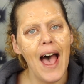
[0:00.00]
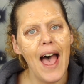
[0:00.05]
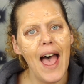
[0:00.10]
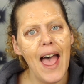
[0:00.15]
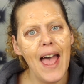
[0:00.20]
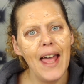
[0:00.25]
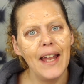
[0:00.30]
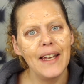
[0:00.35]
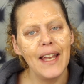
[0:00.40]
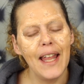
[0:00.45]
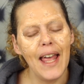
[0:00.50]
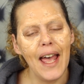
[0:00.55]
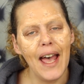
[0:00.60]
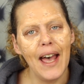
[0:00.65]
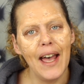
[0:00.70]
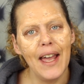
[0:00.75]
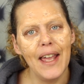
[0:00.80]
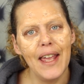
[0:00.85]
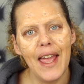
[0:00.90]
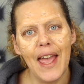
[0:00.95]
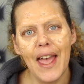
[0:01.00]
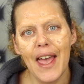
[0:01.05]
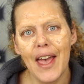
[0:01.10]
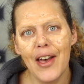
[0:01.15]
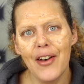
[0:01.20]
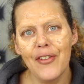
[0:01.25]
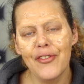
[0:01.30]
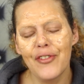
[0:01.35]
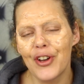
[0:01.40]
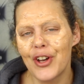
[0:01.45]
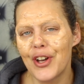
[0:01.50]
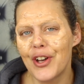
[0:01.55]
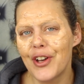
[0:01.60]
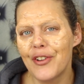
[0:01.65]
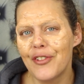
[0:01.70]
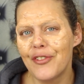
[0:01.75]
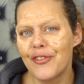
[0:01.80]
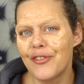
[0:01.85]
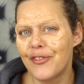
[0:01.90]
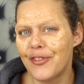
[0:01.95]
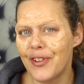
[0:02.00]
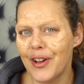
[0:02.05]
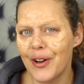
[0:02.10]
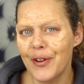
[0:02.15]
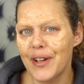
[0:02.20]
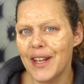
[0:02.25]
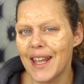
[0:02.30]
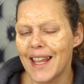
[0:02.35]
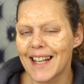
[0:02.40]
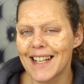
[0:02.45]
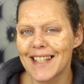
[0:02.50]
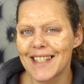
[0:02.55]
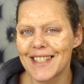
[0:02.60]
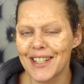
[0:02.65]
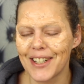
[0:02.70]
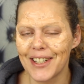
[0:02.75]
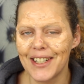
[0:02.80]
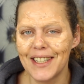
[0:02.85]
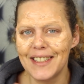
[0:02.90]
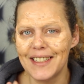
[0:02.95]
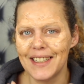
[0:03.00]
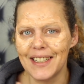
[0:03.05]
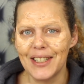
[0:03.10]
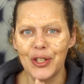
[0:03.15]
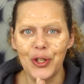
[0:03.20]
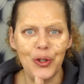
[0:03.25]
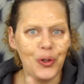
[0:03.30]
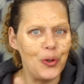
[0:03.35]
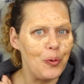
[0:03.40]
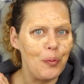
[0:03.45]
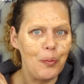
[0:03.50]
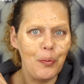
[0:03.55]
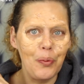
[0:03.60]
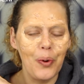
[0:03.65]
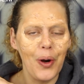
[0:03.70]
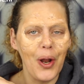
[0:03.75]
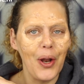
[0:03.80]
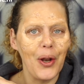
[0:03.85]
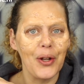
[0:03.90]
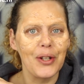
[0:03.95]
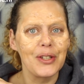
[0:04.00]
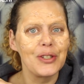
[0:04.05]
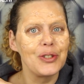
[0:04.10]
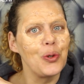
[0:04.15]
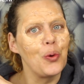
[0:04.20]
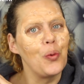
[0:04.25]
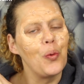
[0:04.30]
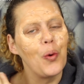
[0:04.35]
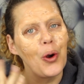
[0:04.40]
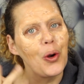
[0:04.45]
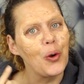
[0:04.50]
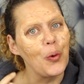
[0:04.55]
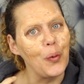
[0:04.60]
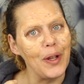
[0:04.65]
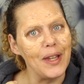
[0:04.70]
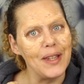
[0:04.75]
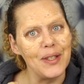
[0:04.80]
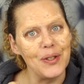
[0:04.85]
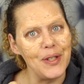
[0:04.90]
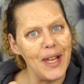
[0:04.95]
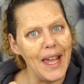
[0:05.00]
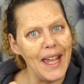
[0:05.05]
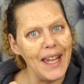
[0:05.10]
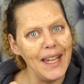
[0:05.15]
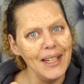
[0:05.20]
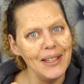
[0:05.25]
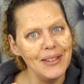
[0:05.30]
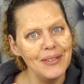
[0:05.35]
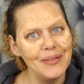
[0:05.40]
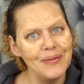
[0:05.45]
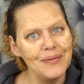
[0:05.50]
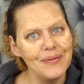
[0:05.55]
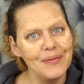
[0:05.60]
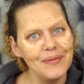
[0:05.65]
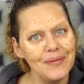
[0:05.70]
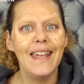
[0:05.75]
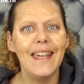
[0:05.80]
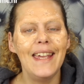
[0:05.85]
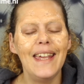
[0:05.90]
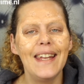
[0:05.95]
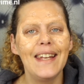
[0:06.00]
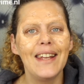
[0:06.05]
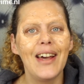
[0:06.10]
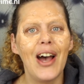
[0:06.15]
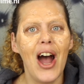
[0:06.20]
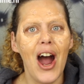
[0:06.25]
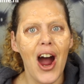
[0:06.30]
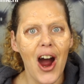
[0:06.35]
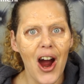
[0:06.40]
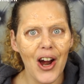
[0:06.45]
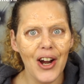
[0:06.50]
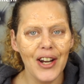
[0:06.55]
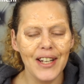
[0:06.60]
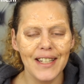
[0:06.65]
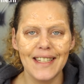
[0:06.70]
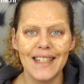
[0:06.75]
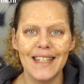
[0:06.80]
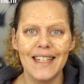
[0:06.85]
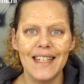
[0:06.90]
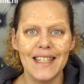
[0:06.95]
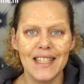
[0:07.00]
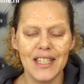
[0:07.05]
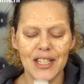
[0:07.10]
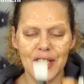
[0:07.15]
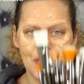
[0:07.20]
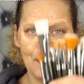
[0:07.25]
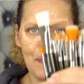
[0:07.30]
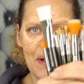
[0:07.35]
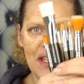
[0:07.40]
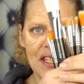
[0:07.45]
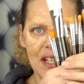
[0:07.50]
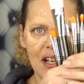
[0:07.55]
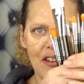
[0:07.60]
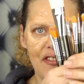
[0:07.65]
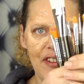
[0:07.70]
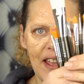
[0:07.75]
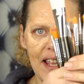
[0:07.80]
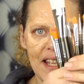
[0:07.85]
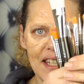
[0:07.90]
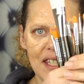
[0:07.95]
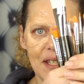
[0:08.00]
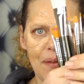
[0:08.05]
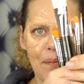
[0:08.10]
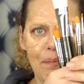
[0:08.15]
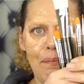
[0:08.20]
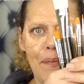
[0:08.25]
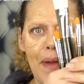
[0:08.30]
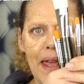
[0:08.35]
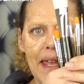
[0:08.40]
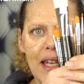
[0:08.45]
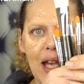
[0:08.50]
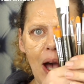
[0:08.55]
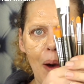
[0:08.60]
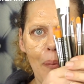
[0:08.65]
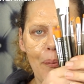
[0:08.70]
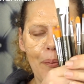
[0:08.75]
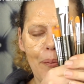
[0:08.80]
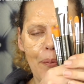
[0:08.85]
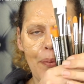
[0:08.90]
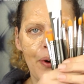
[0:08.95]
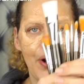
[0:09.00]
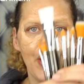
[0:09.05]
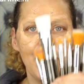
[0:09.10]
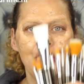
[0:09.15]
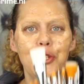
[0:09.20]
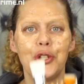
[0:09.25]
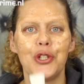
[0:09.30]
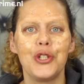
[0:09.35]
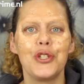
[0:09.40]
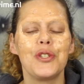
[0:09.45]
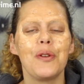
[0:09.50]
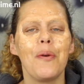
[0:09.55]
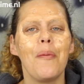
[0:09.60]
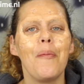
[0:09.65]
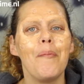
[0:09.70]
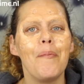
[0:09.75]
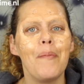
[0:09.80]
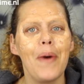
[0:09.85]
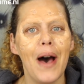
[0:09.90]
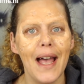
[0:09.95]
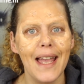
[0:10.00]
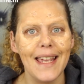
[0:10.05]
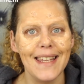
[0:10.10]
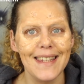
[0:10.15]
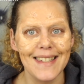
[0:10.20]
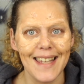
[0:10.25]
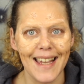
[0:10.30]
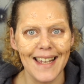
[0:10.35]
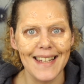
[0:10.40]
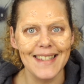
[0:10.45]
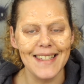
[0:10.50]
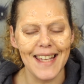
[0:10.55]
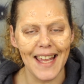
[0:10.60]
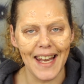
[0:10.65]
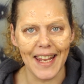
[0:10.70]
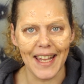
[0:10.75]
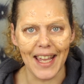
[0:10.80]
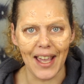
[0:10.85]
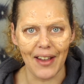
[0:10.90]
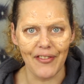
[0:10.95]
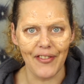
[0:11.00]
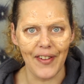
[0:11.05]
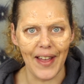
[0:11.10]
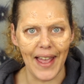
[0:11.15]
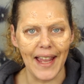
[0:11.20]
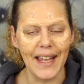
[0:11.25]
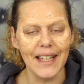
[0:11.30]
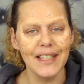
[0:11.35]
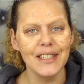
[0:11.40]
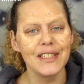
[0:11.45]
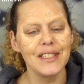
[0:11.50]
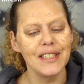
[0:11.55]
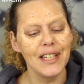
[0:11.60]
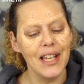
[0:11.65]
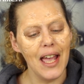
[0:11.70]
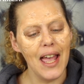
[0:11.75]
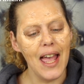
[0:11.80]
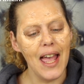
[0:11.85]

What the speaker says: and I have a very exciting new product to work with today. It are these special effects makeup brushes by Titanic FX.